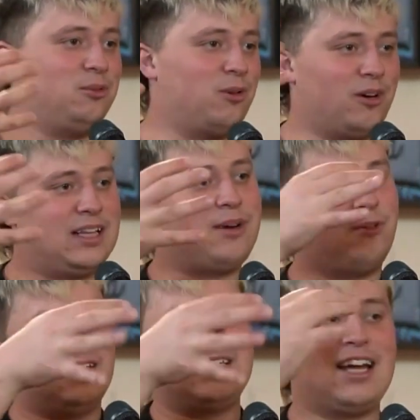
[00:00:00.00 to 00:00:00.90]
were that
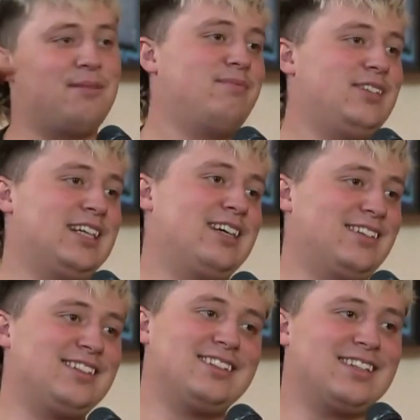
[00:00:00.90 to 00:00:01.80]
one time. You know,
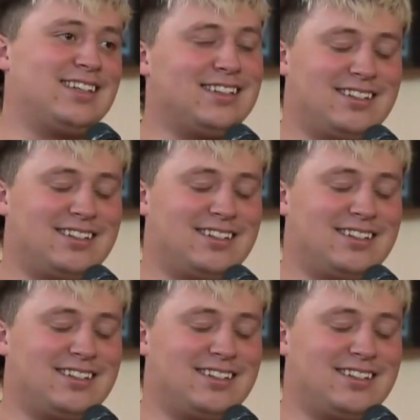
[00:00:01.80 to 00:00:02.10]
it's just like, oh,